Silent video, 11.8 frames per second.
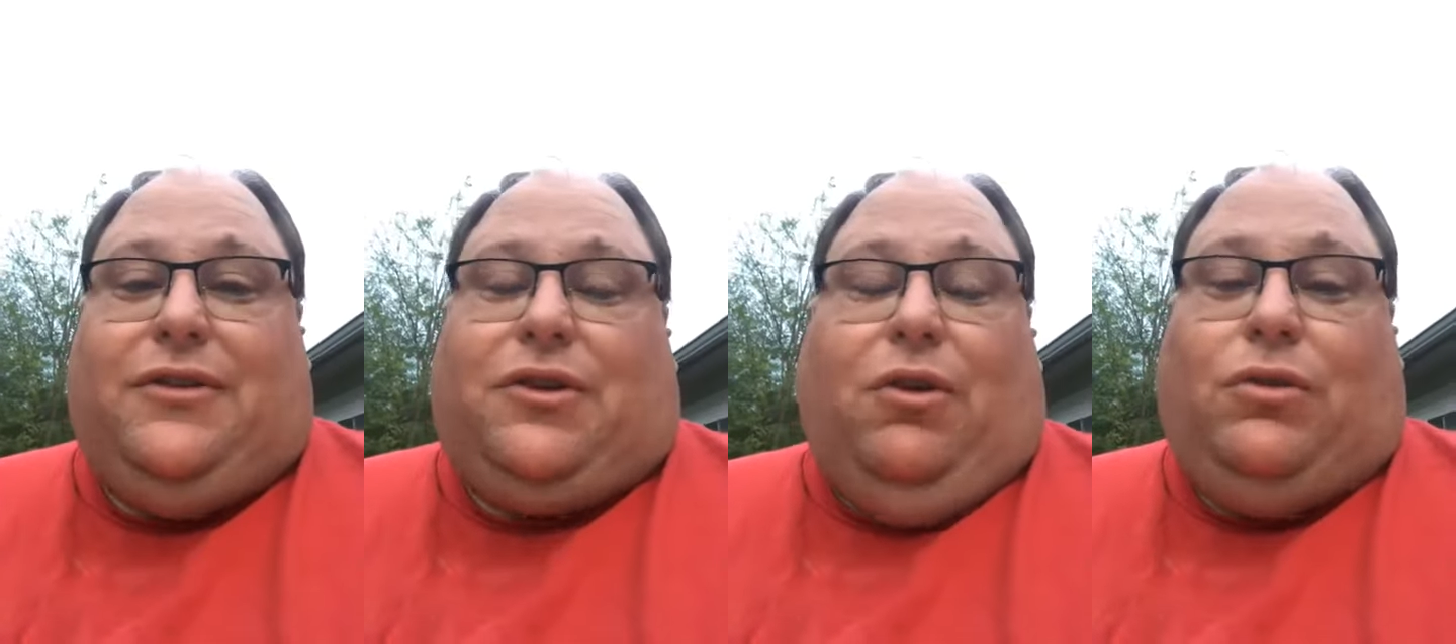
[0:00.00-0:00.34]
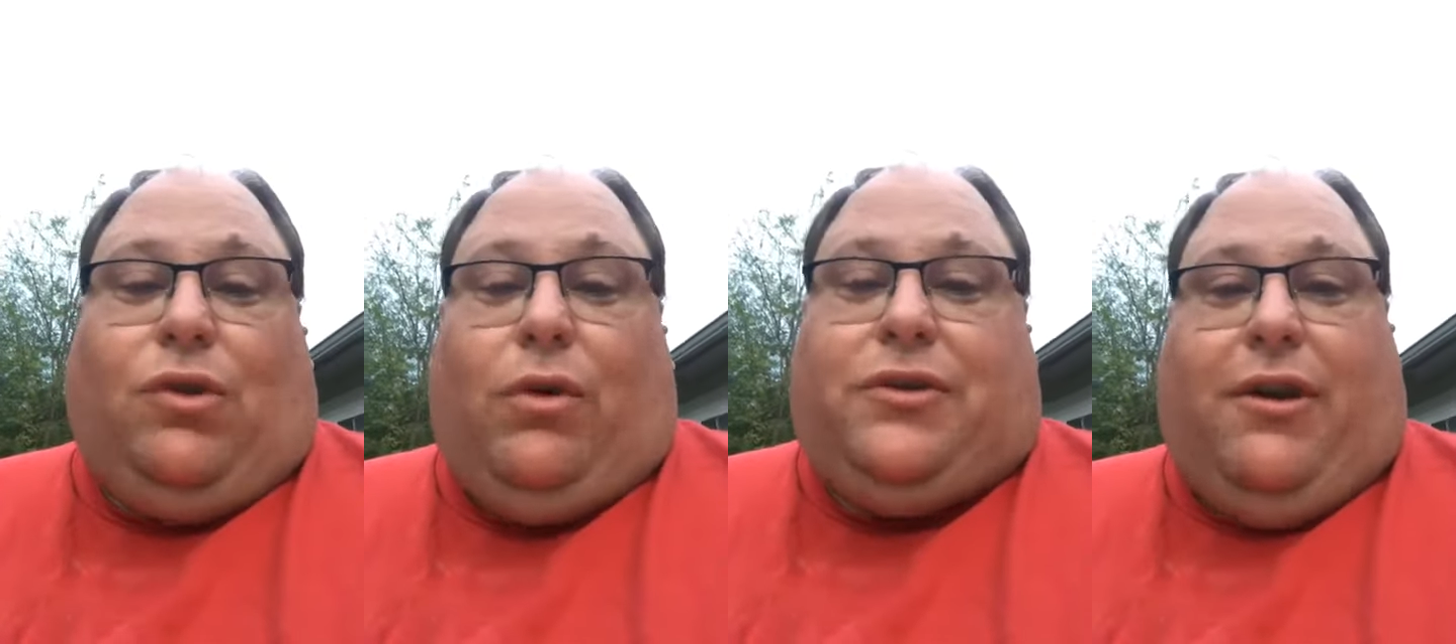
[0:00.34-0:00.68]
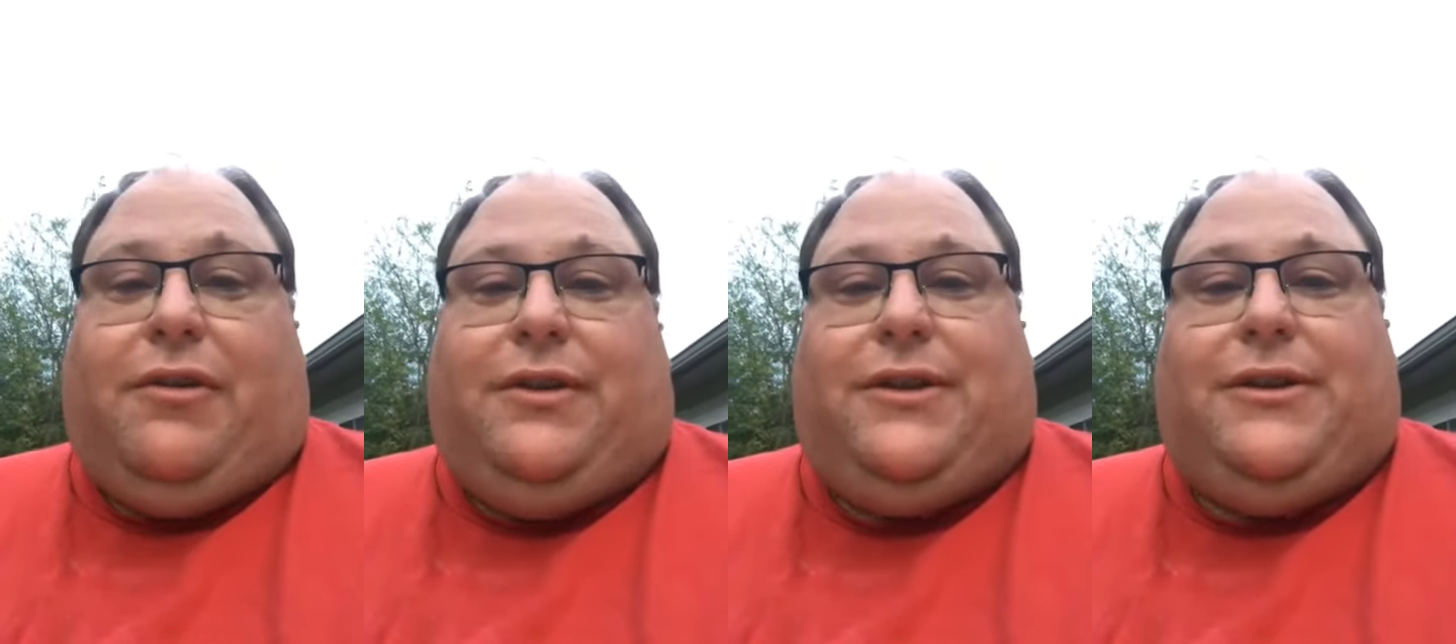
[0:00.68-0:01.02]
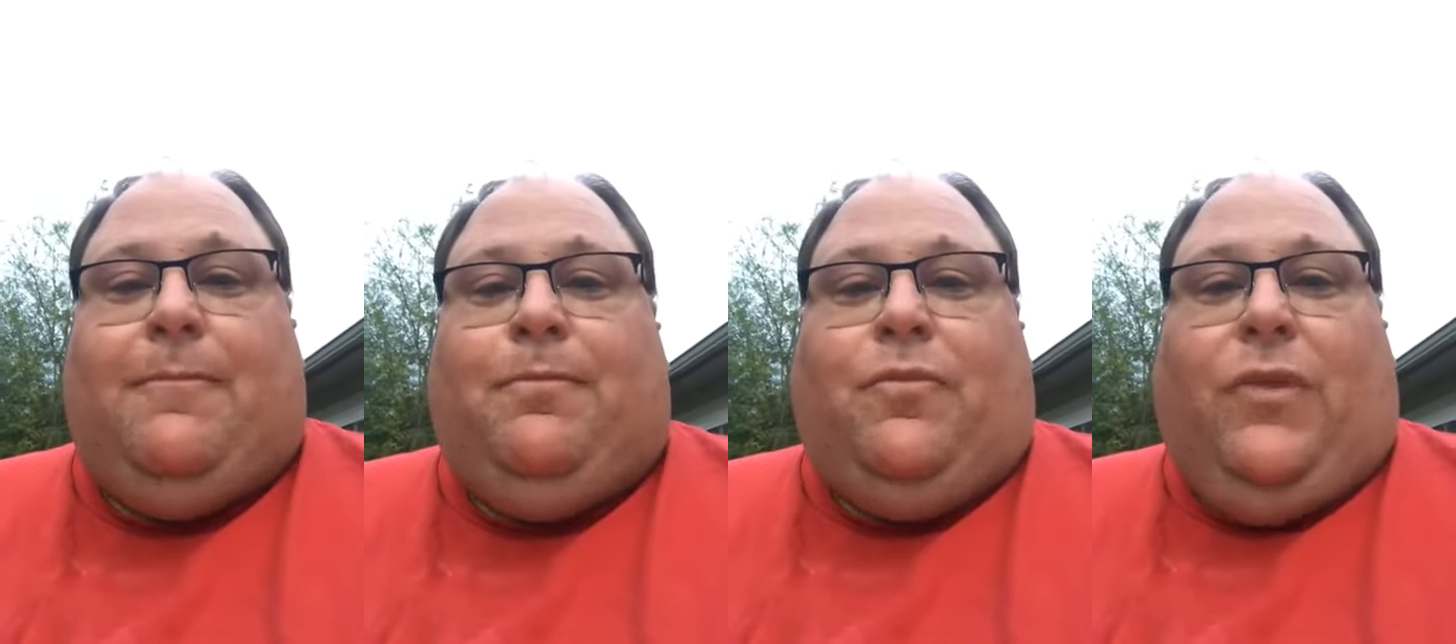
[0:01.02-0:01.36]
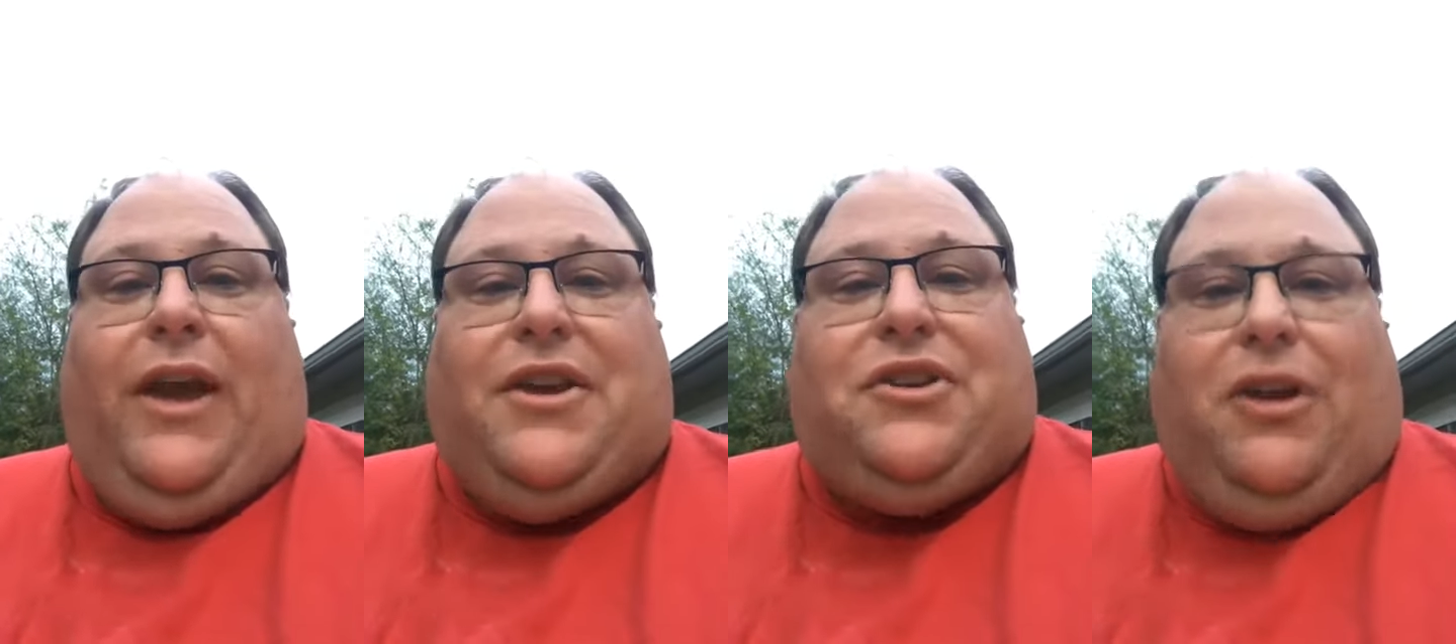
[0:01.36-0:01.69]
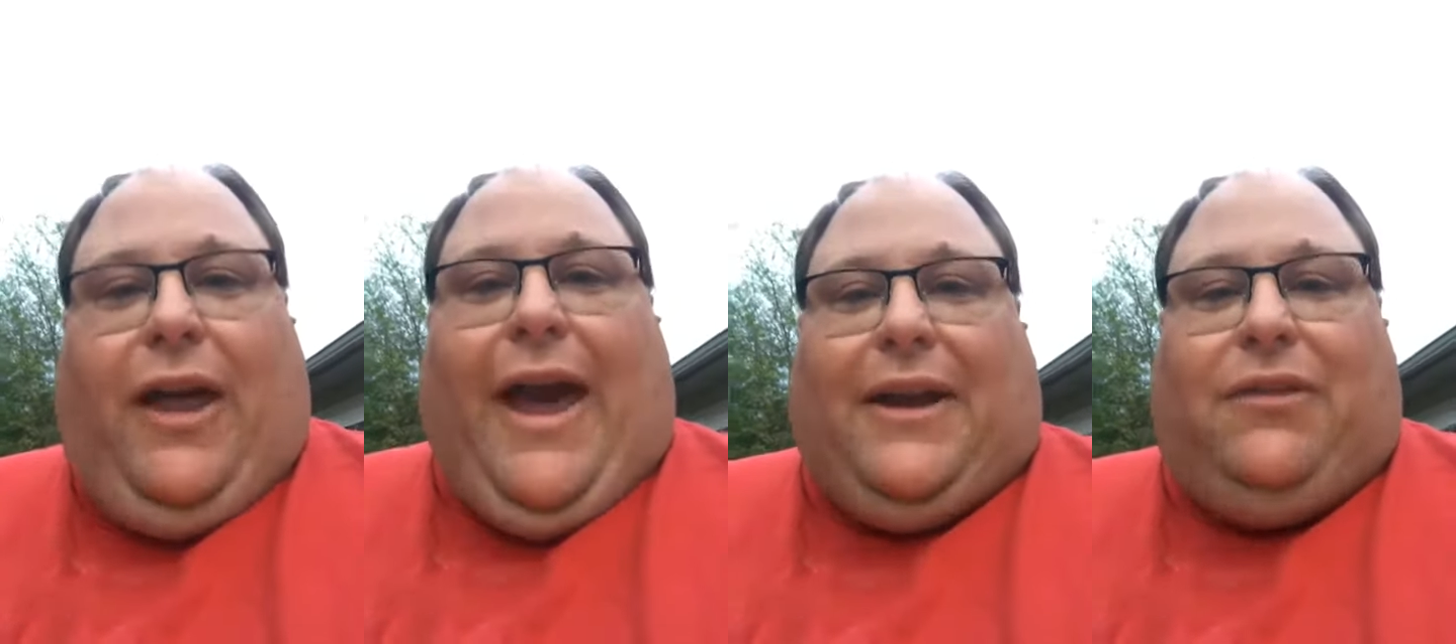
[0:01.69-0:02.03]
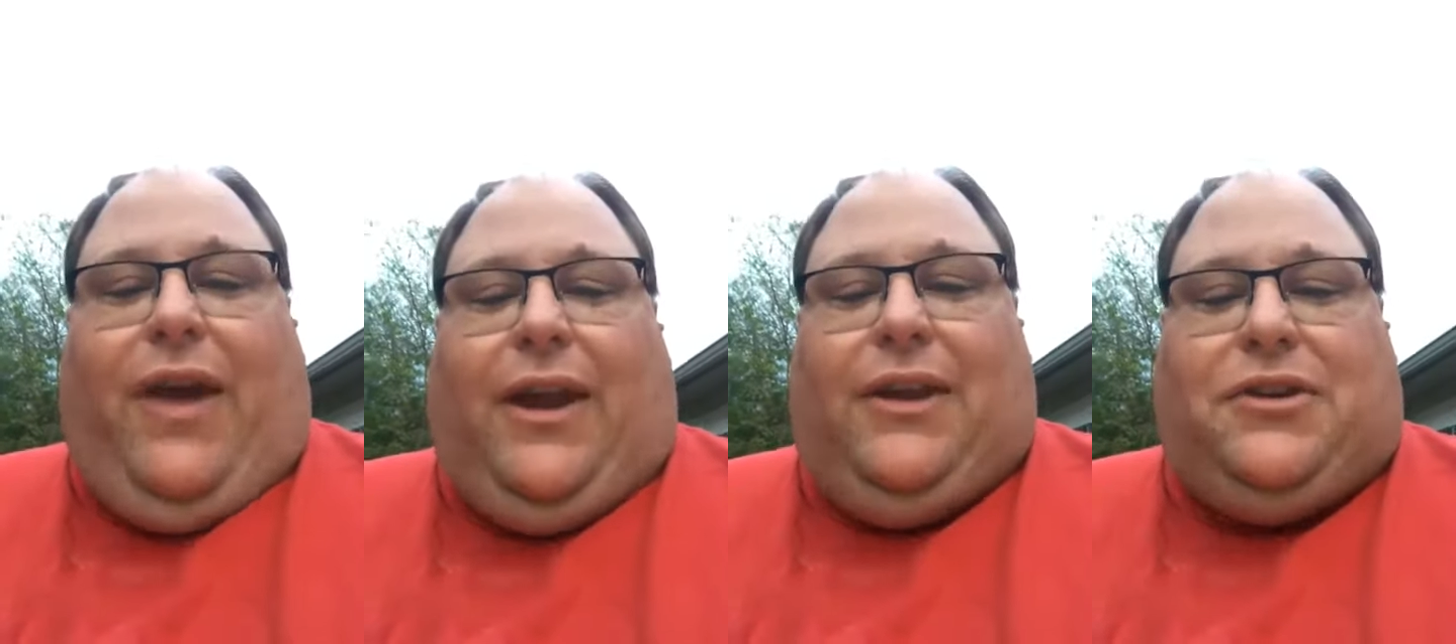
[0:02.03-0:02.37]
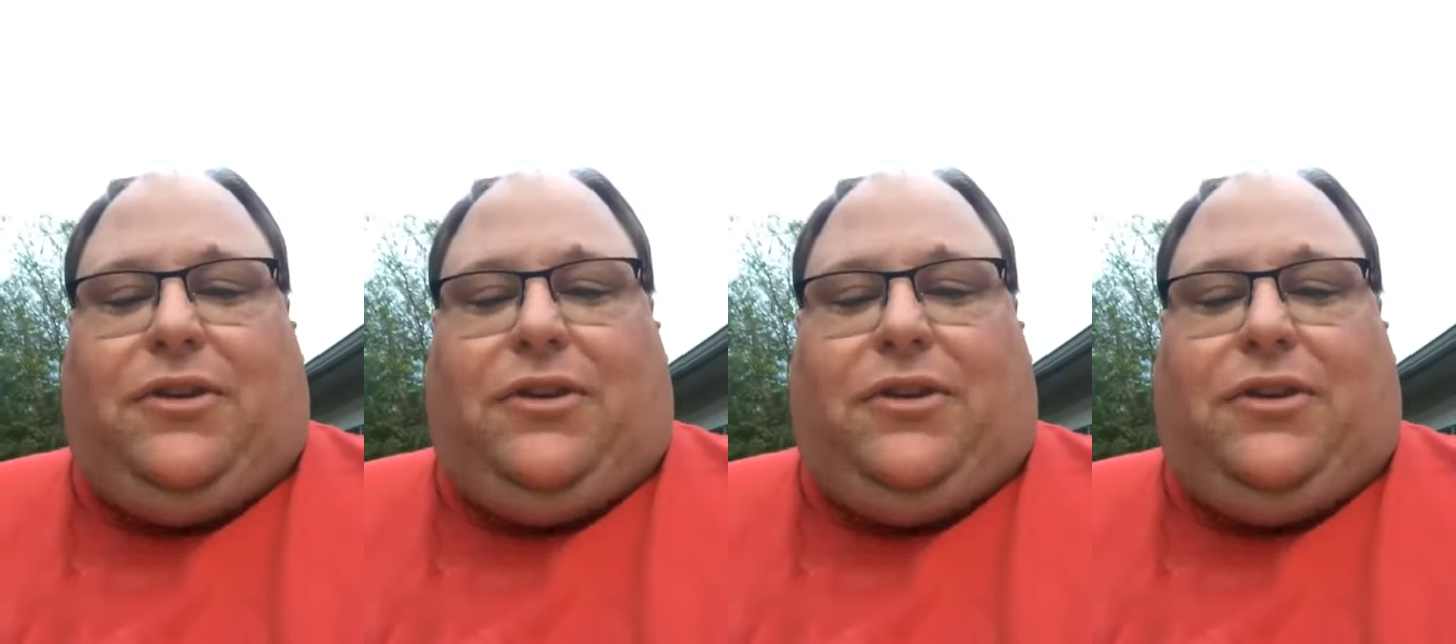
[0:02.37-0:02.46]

schools or churches. It's still activating,